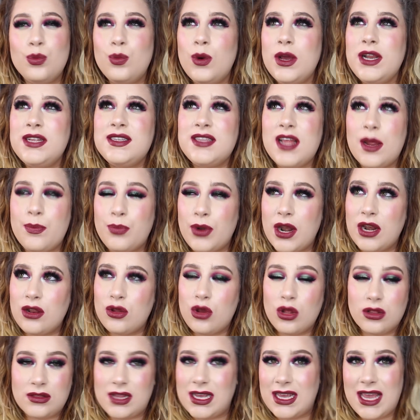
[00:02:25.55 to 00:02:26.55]
what is that
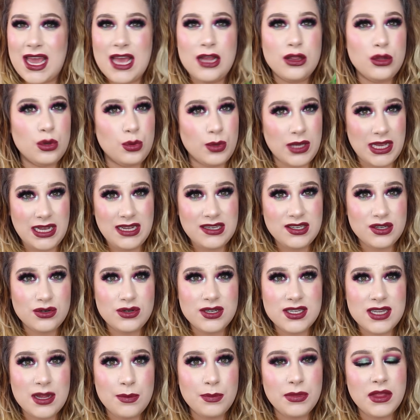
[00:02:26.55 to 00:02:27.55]
brand called? Like Eloise
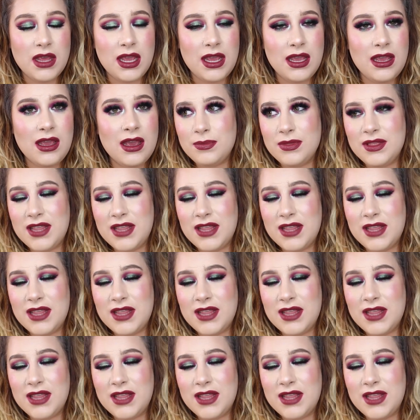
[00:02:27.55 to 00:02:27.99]
or something?